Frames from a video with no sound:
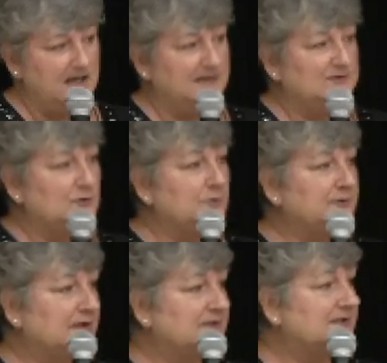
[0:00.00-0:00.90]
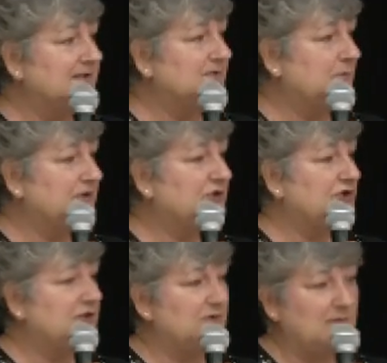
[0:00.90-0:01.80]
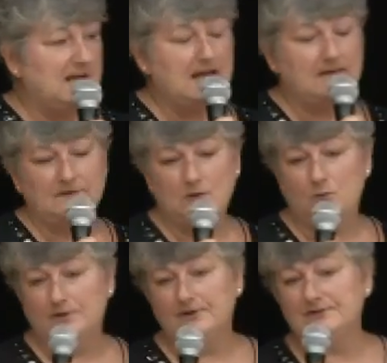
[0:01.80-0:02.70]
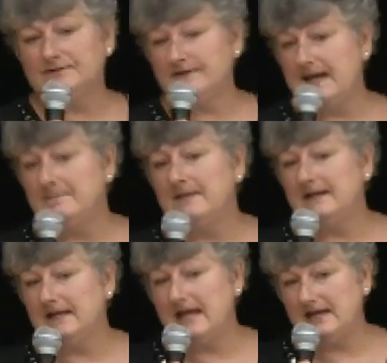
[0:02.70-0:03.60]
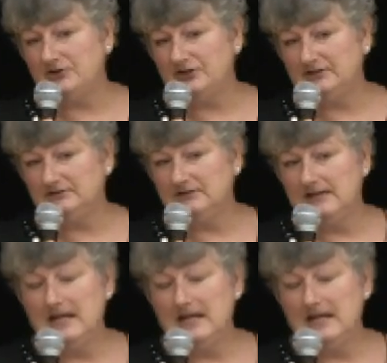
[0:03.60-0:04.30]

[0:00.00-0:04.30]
As school nurses, we're sure that we have the orders for that medication